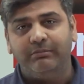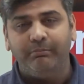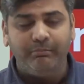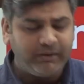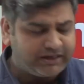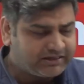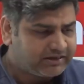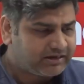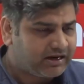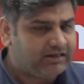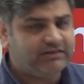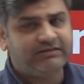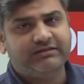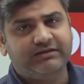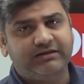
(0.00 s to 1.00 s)
better
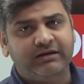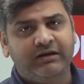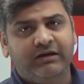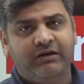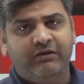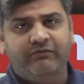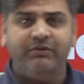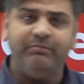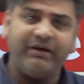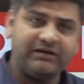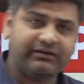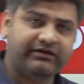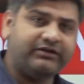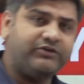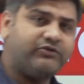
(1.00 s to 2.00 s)
answer with
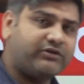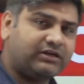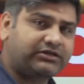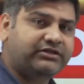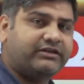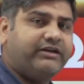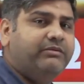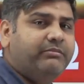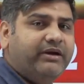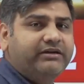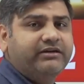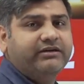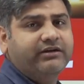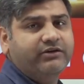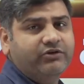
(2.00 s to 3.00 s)
better introduction and
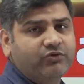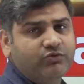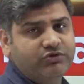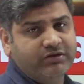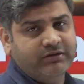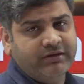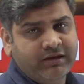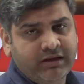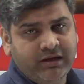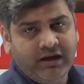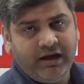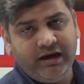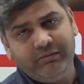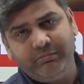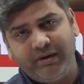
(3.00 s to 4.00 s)
better conclusion
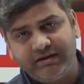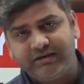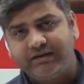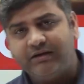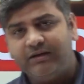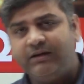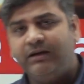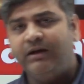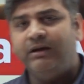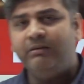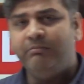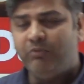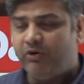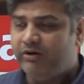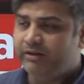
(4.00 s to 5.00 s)
and better
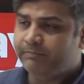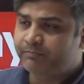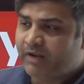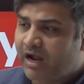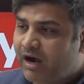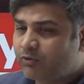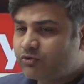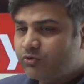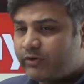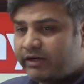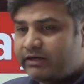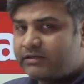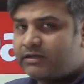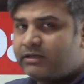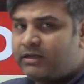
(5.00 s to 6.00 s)
body. How to
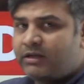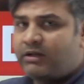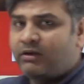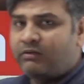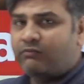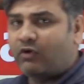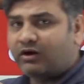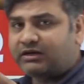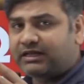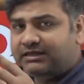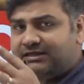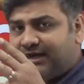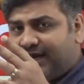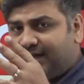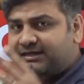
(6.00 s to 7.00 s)
hit what
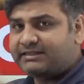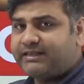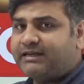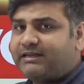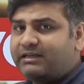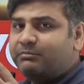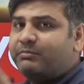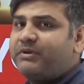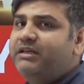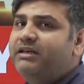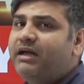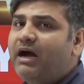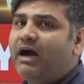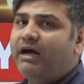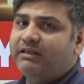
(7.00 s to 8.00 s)
has exactly been
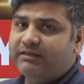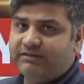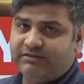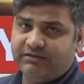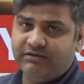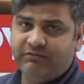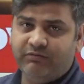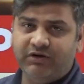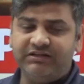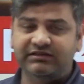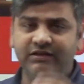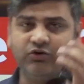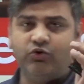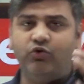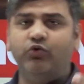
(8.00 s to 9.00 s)
asked, what is the
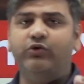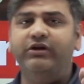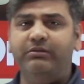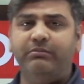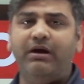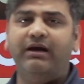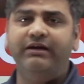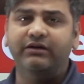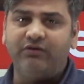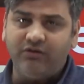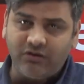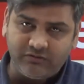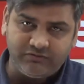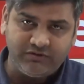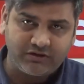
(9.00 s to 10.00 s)
core demand
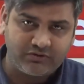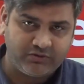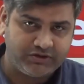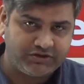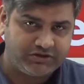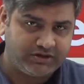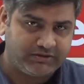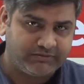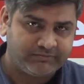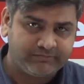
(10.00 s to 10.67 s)
of the question.